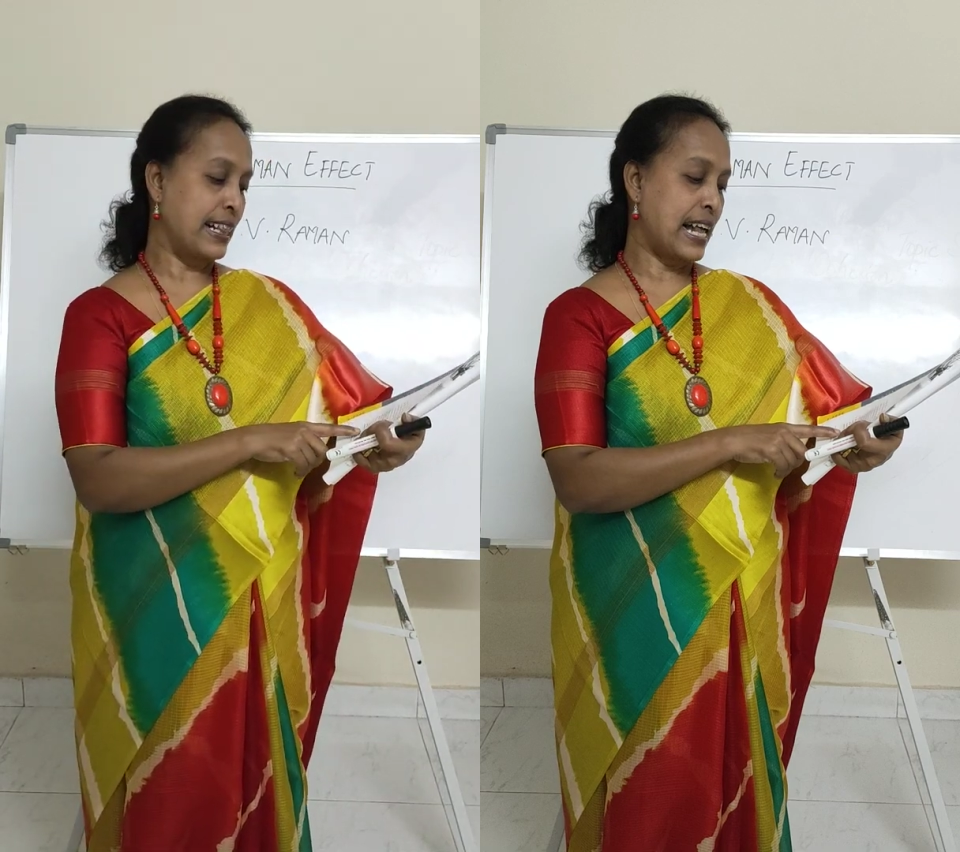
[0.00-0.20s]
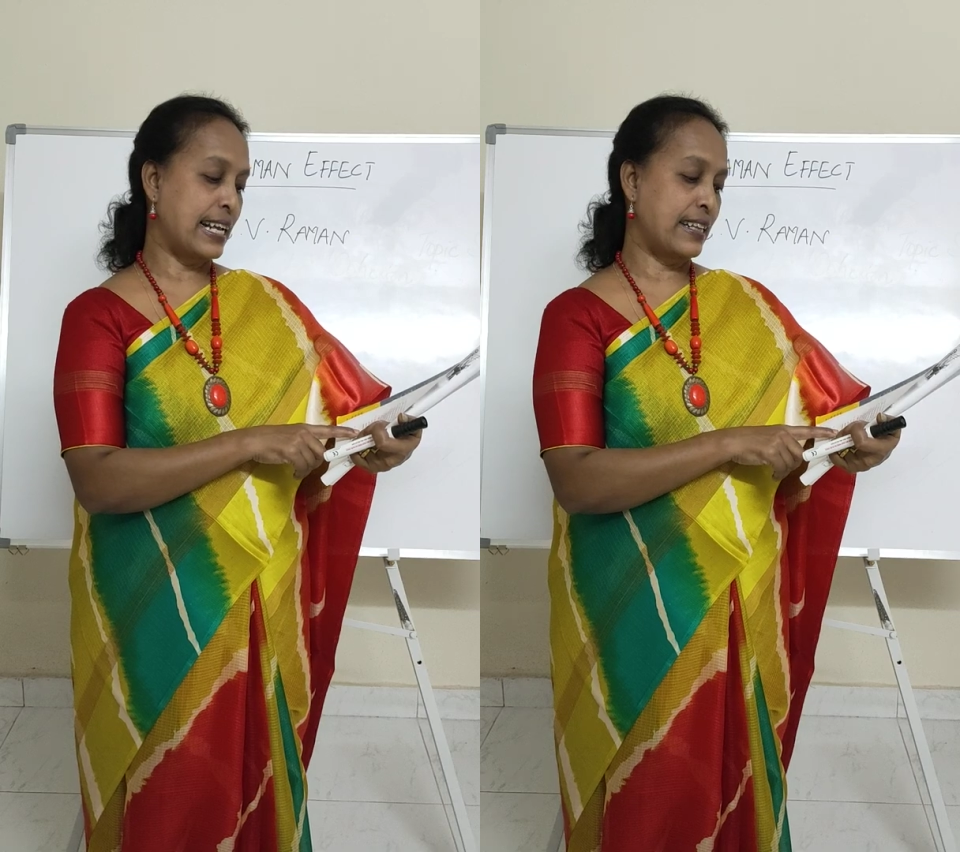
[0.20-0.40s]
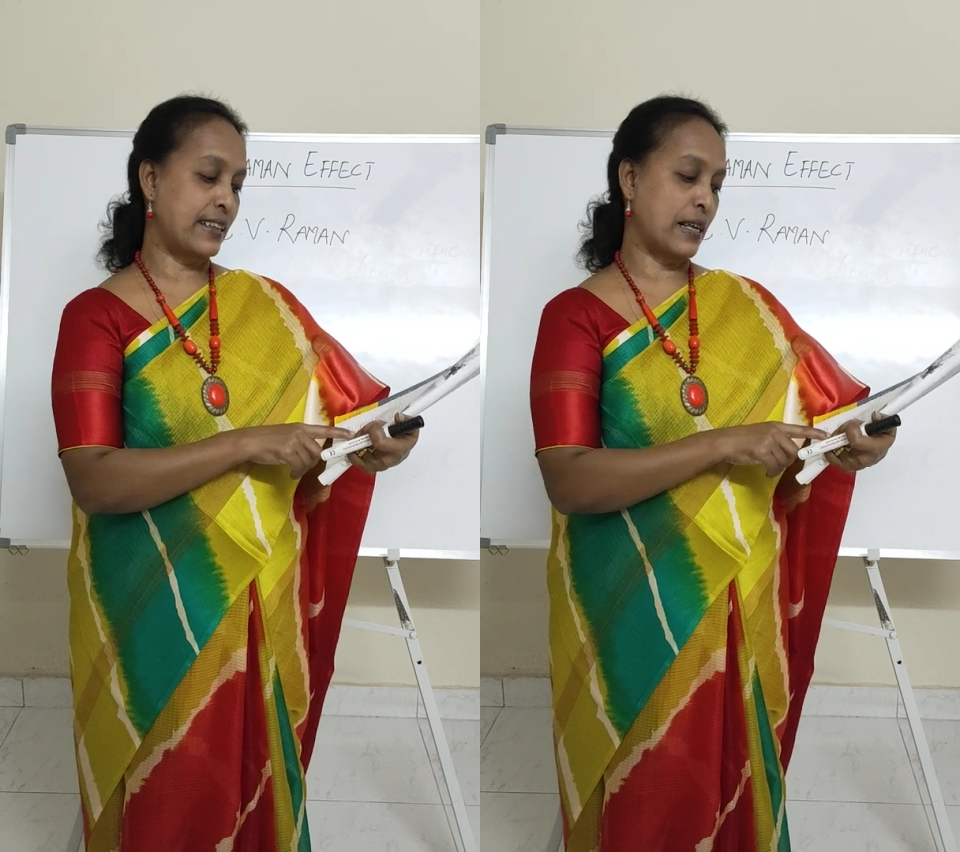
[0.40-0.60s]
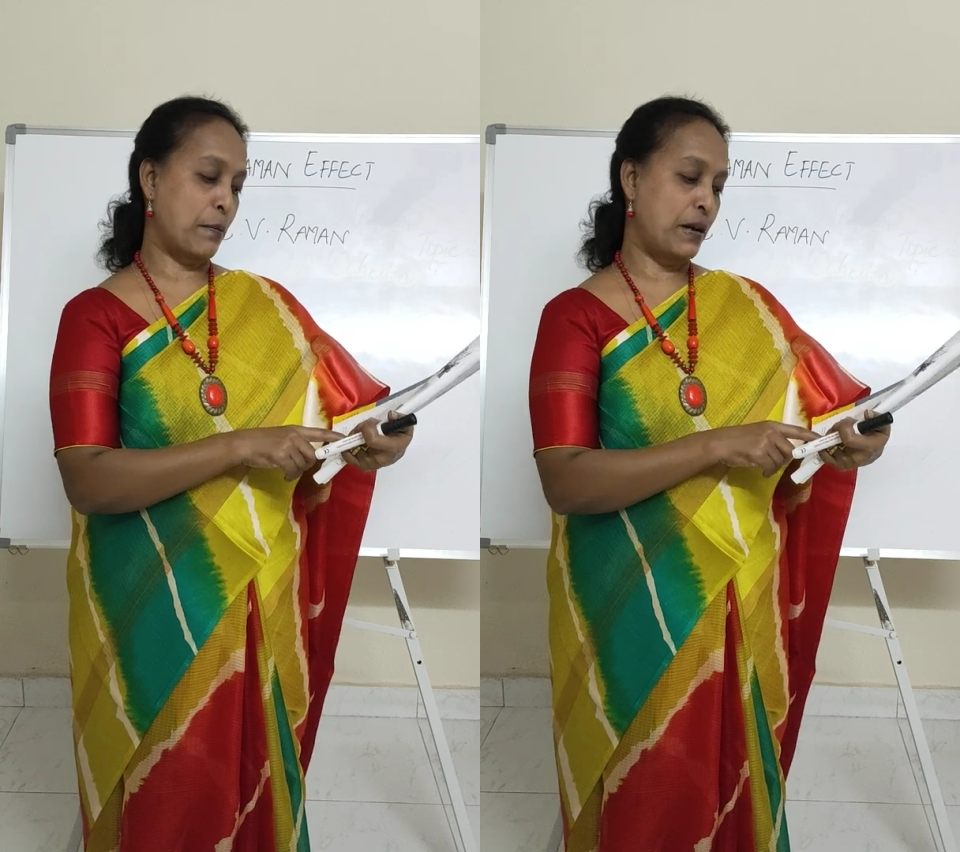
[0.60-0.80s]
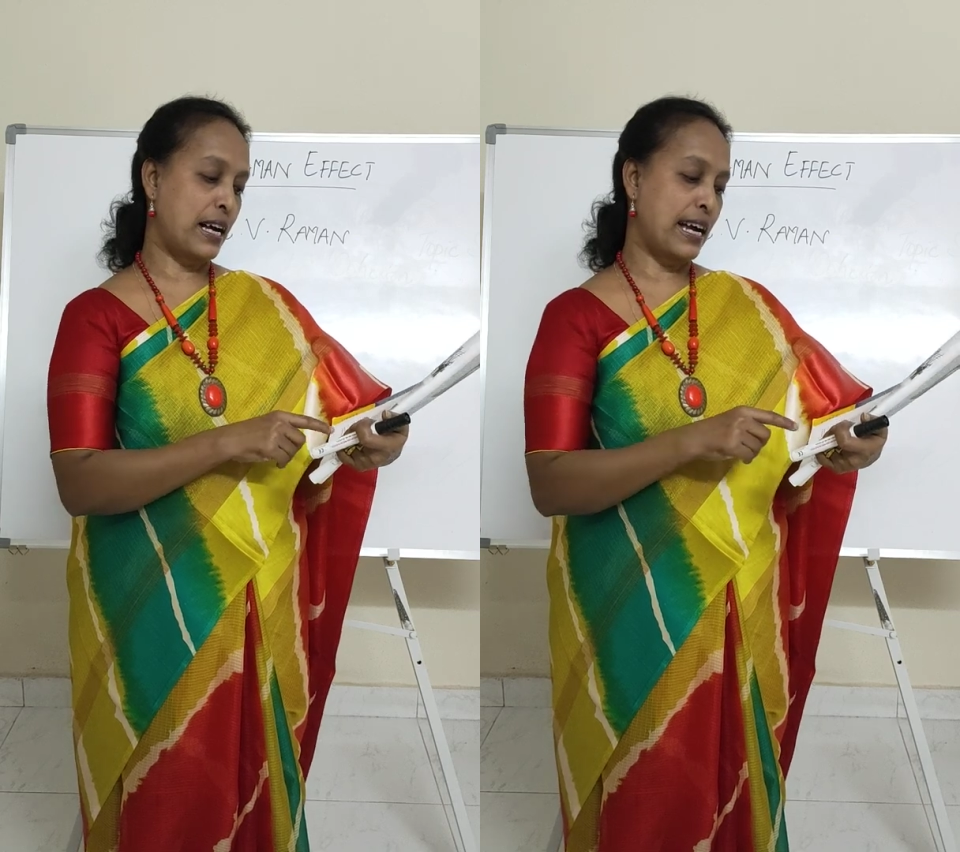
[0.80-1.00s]
like the
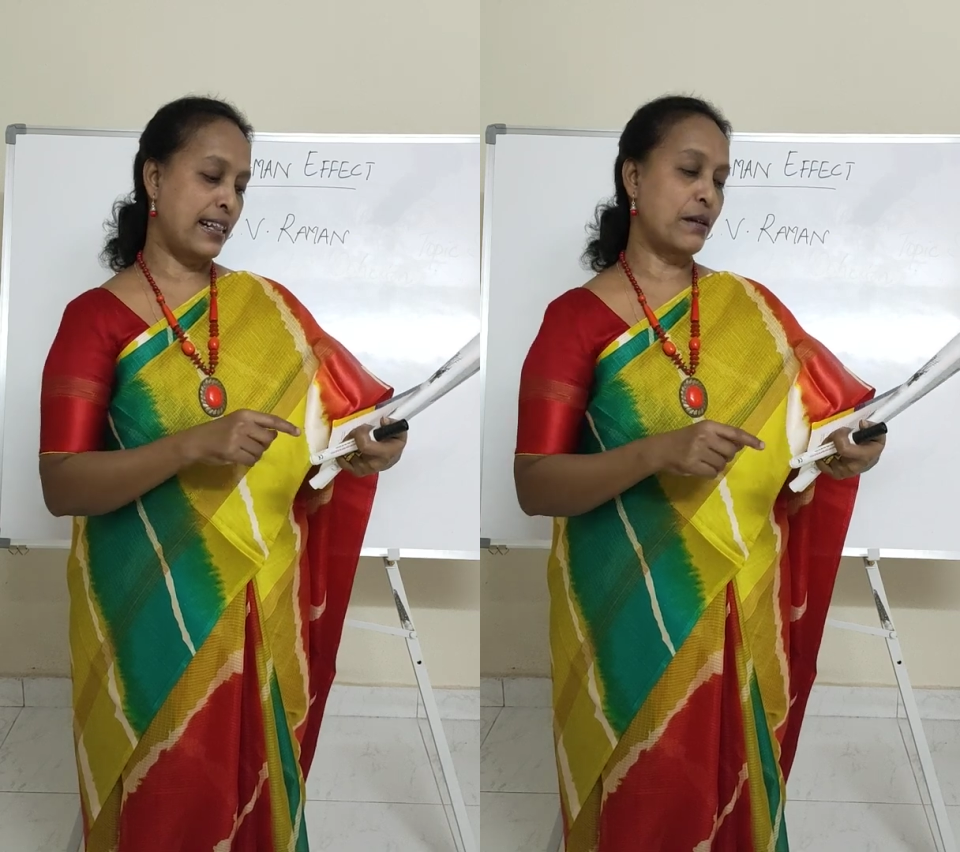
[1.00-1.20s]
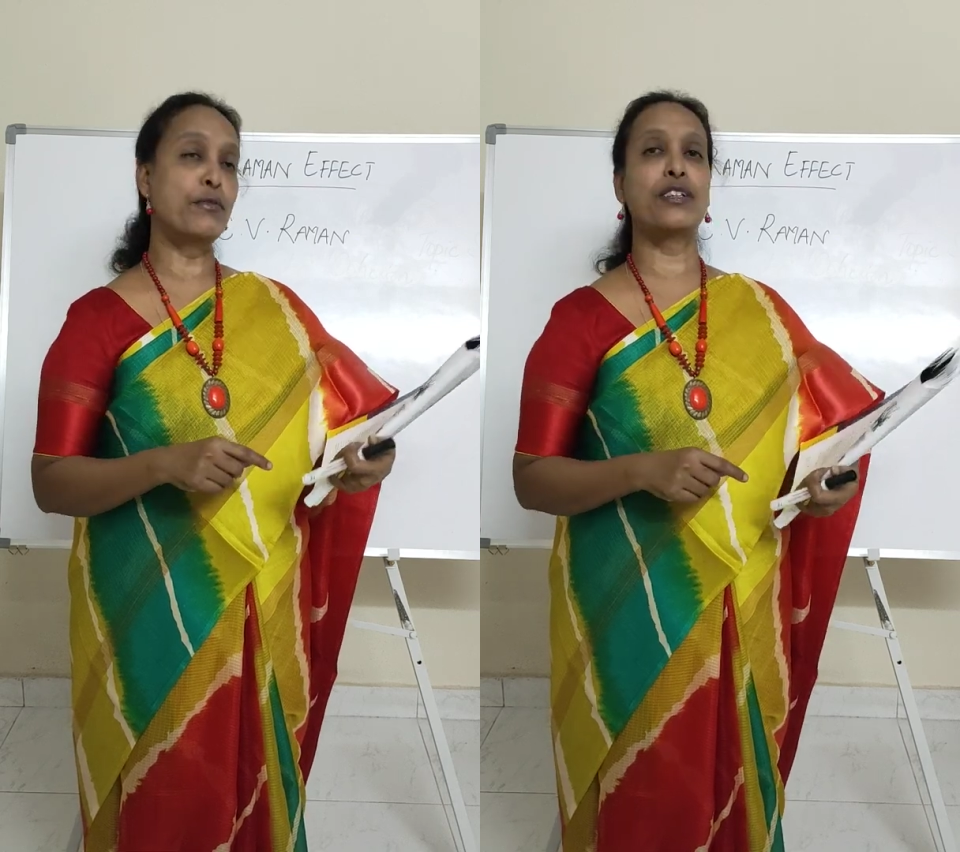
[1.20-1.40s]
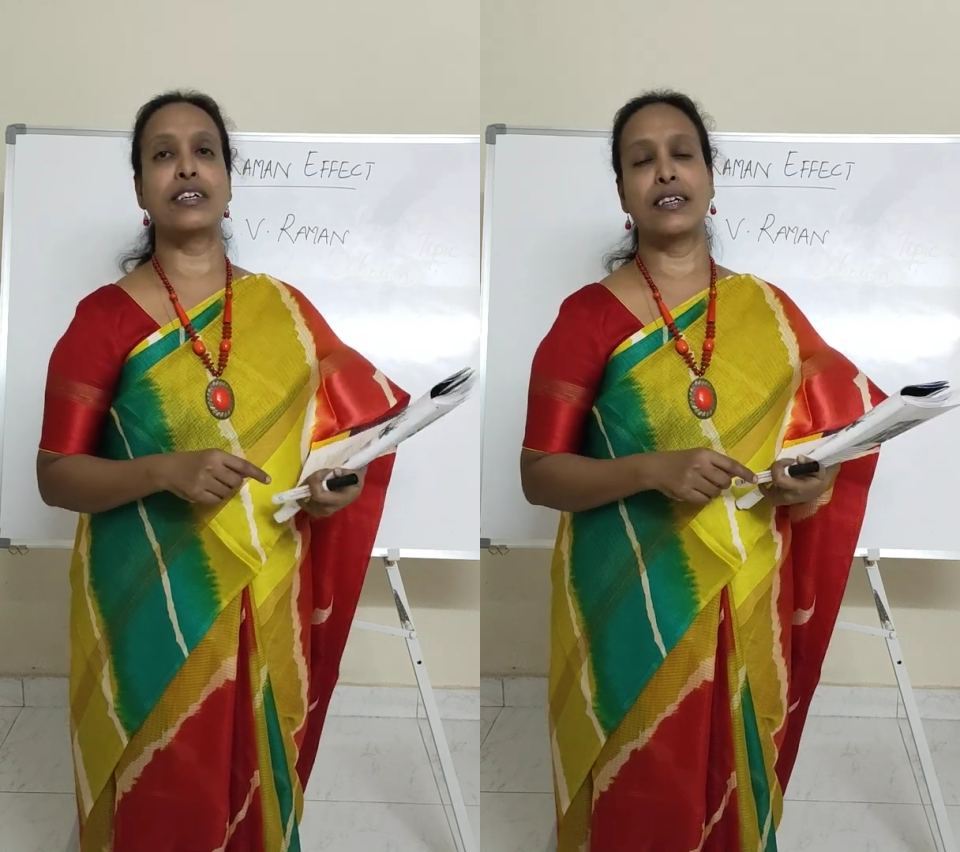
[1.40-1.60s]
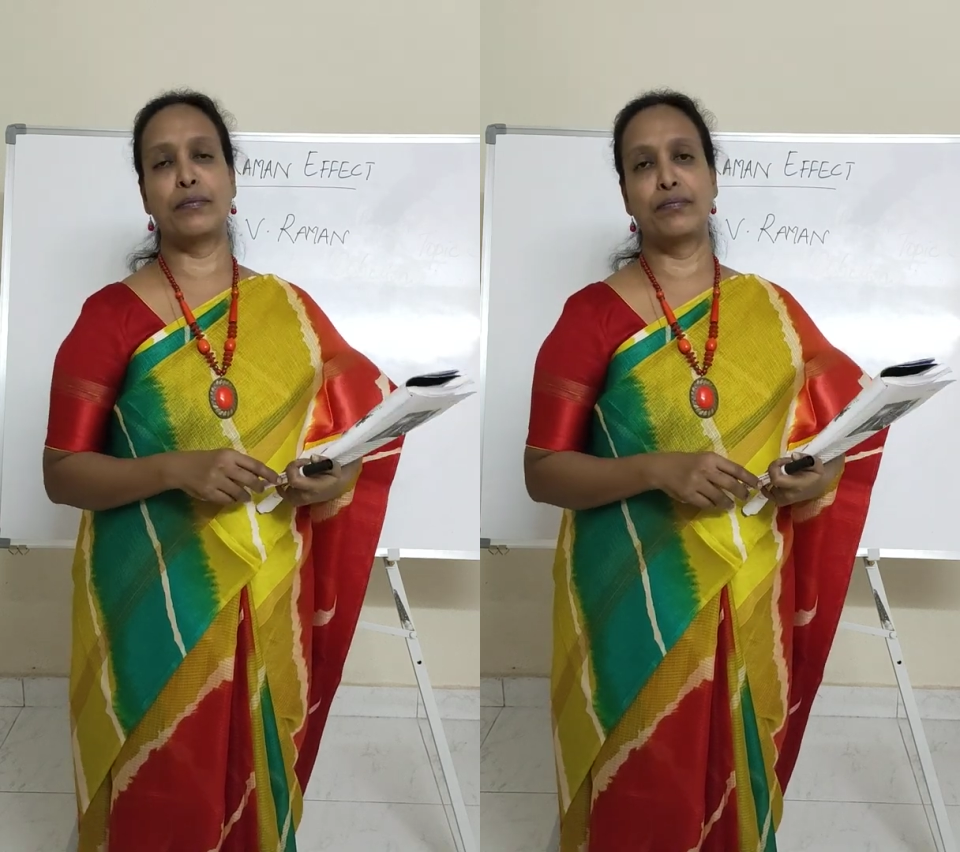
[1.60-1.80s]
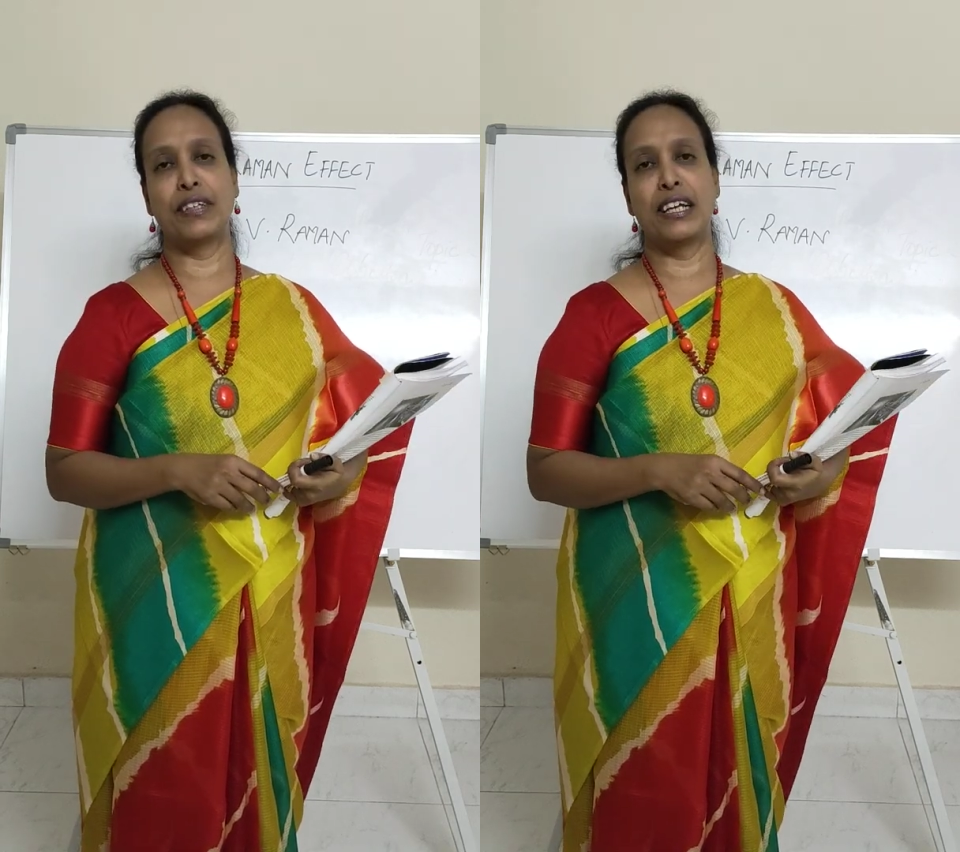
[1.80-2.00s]
tabla and the mridangam.